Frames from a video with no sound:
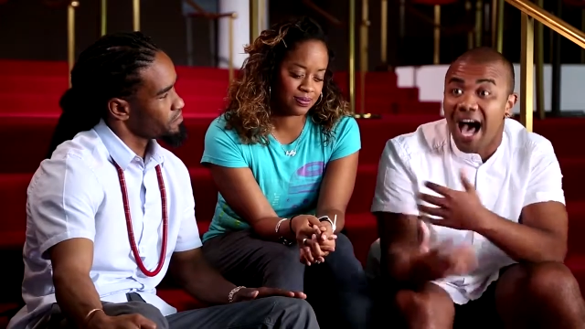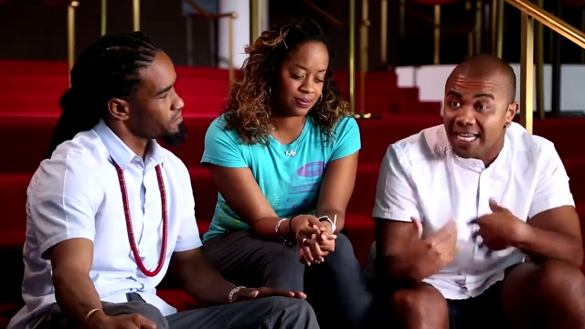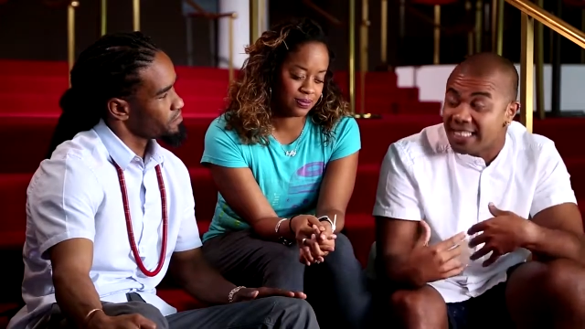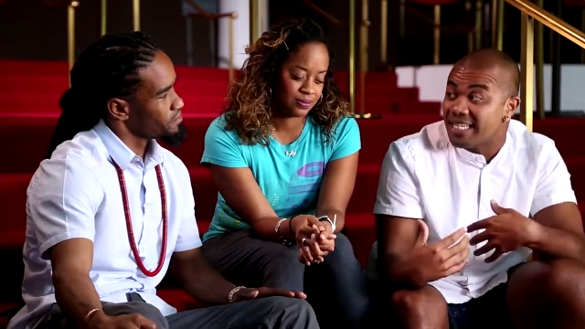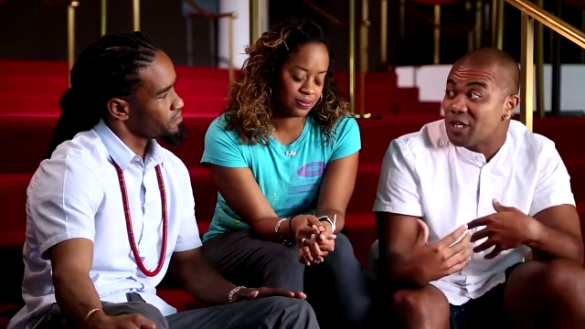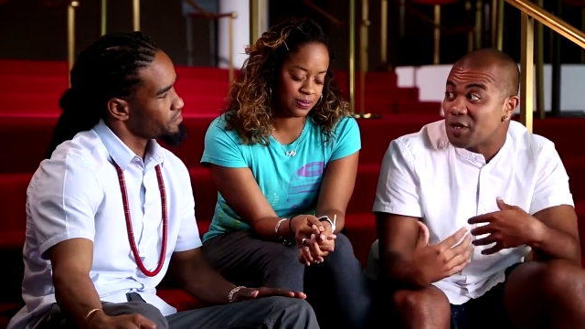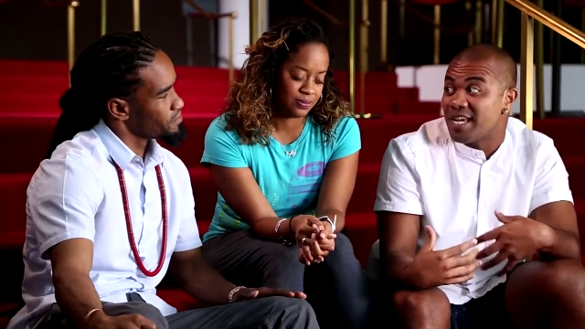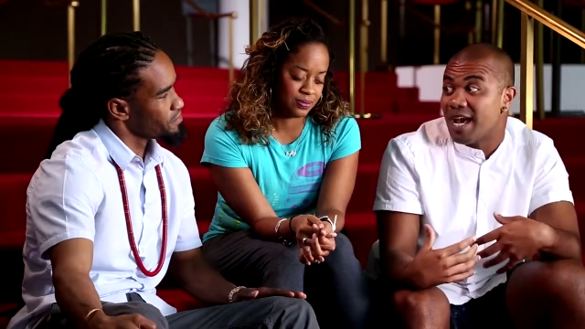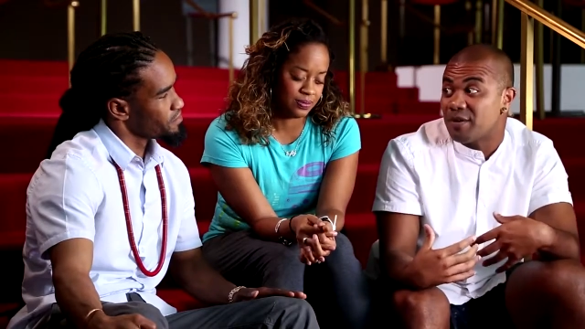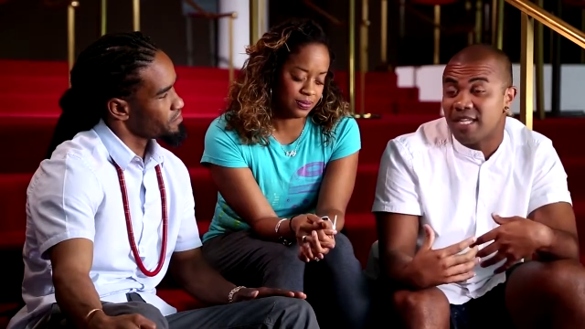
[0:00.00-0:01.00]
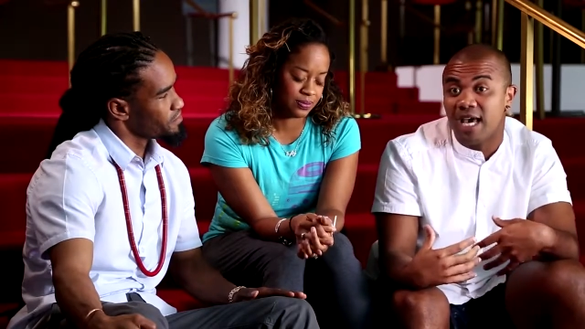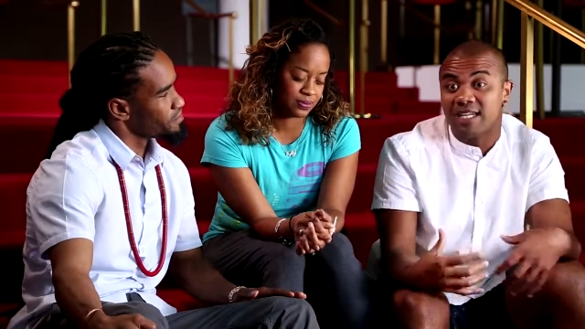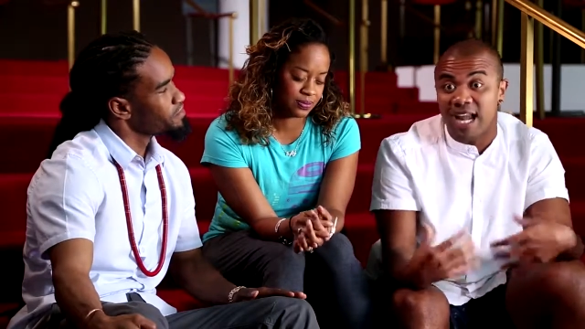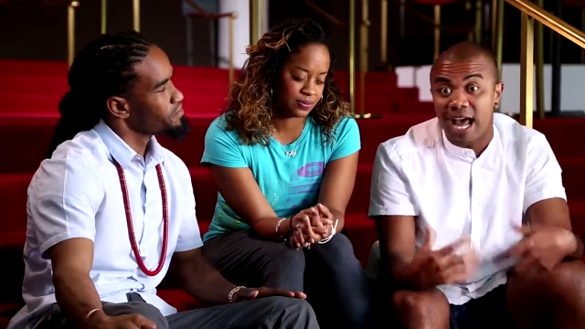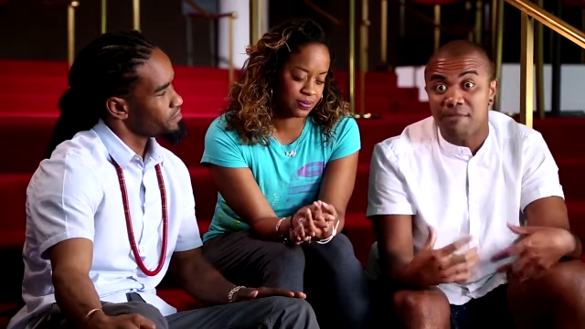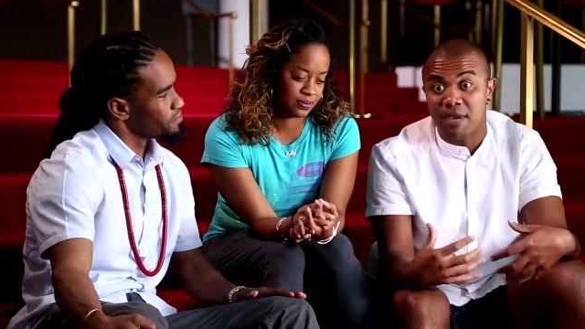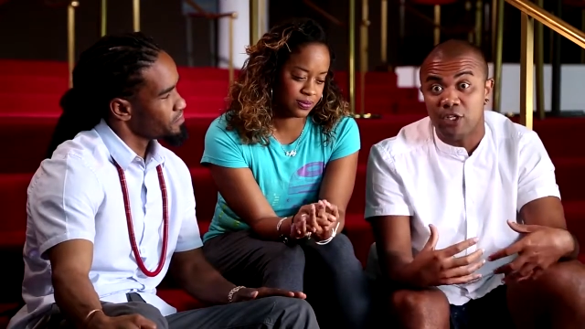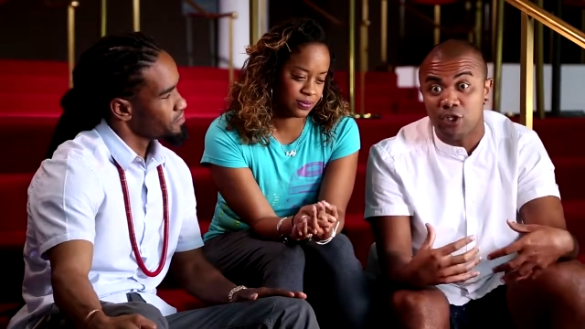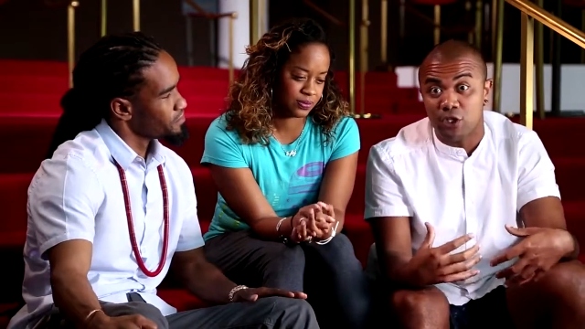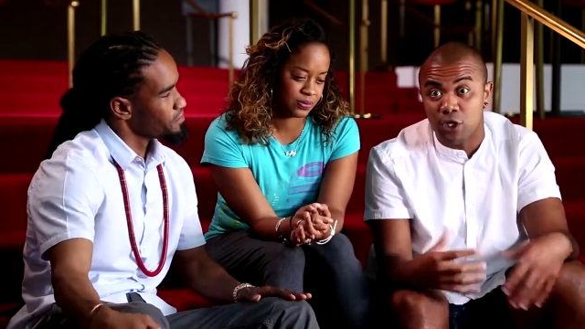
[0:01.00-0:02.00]
Speaker 1: I stand on the outside and I
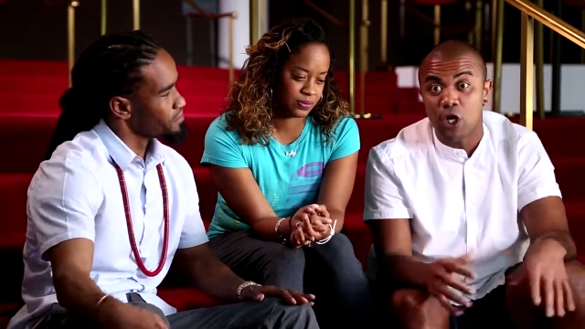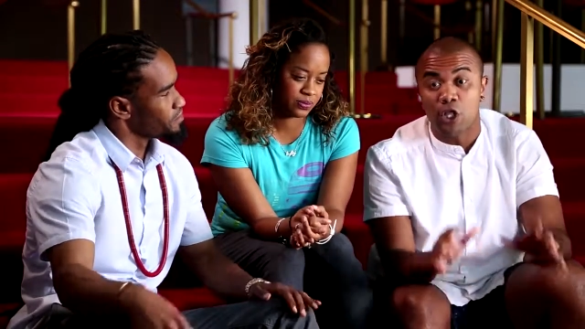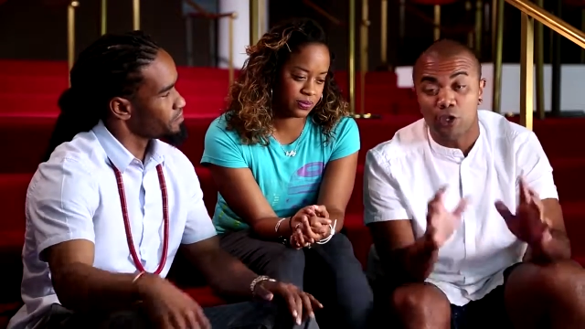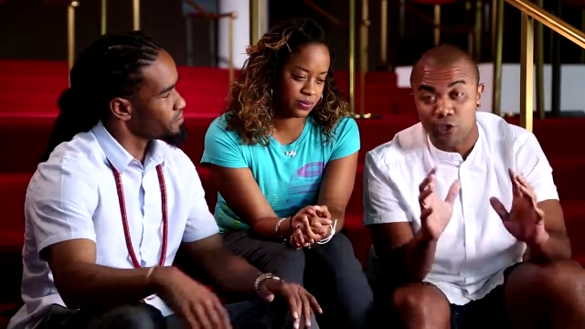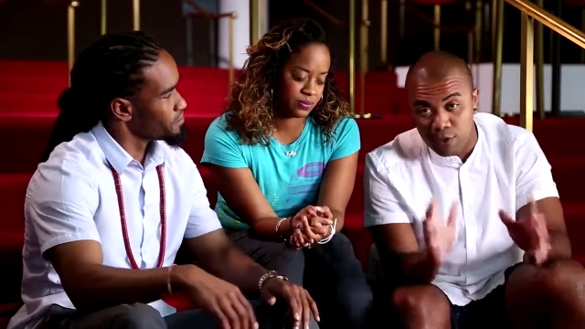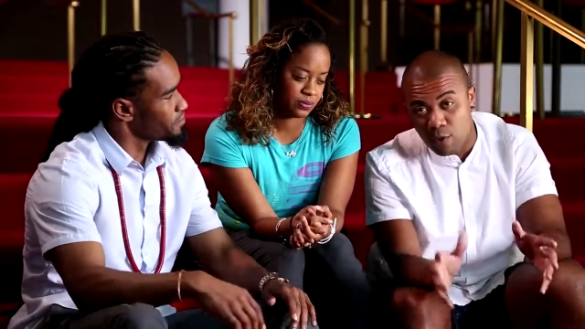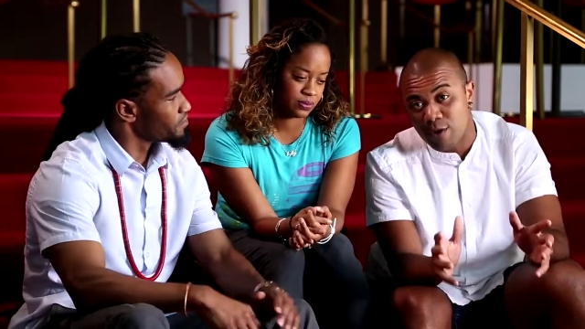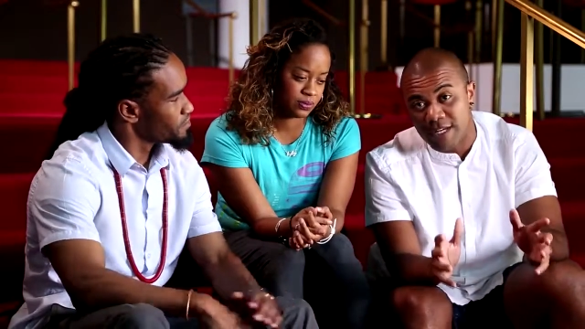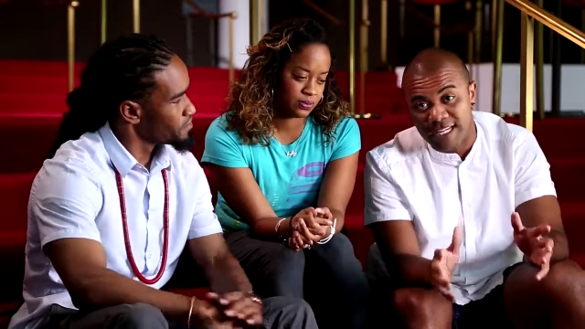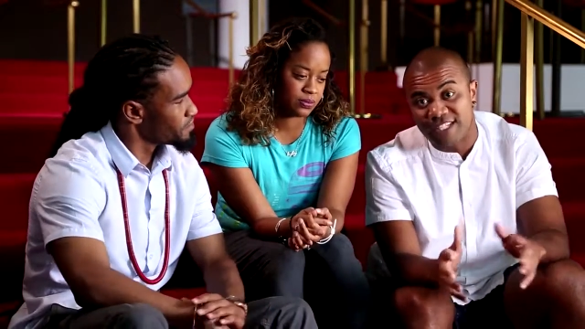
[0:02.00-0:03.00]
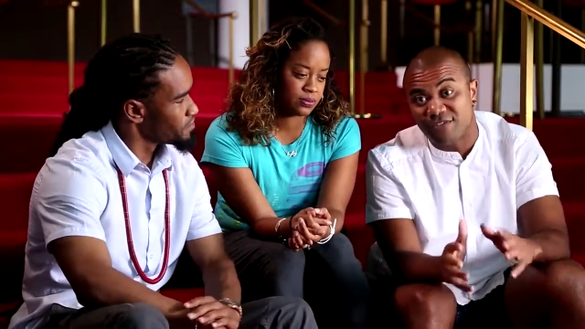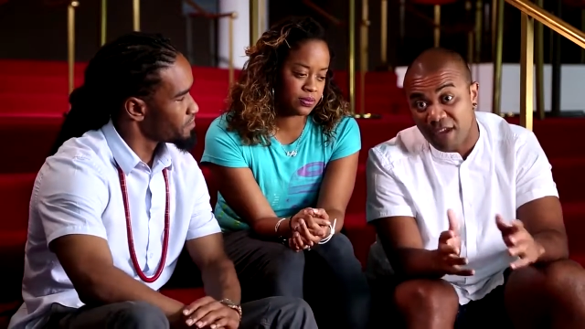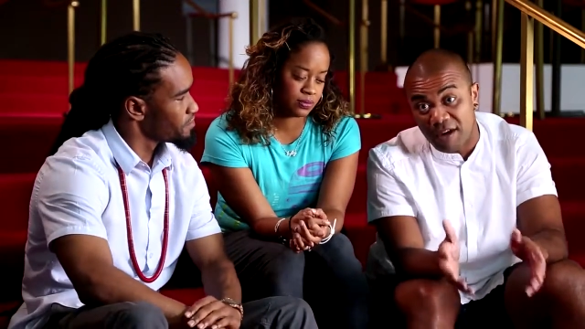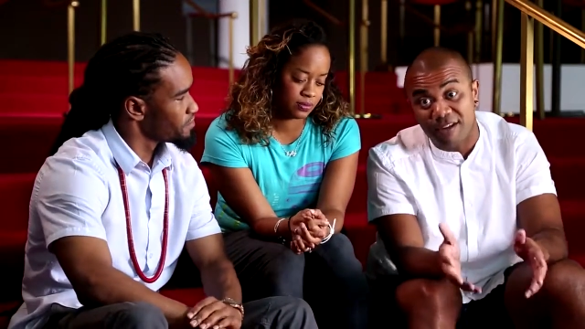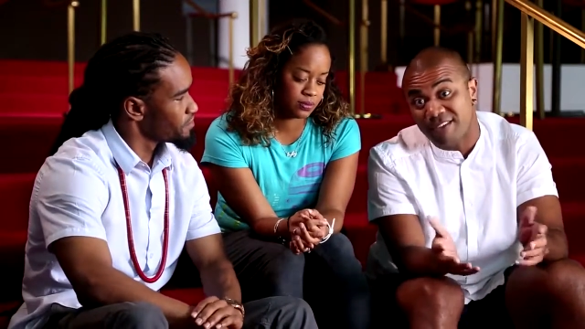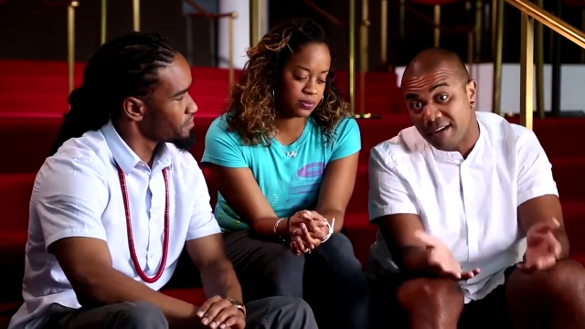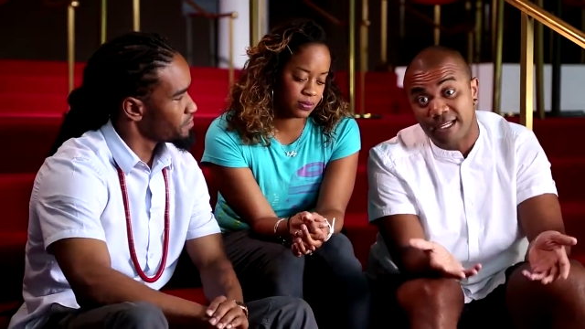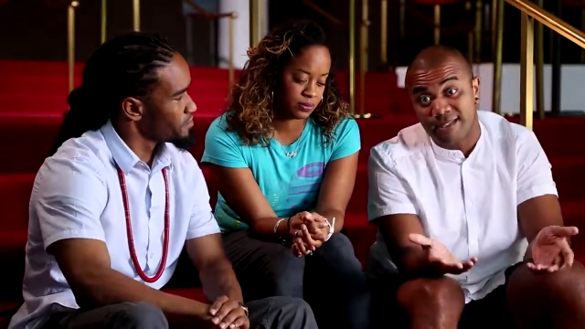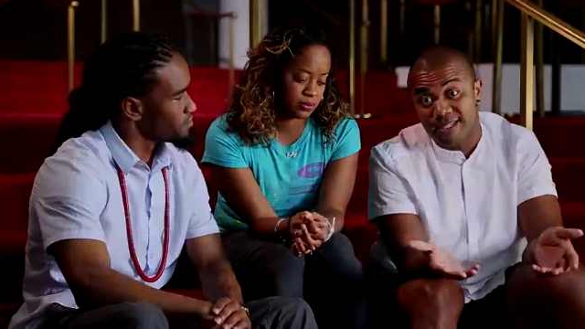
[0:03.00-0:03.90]
make sure the story is very, very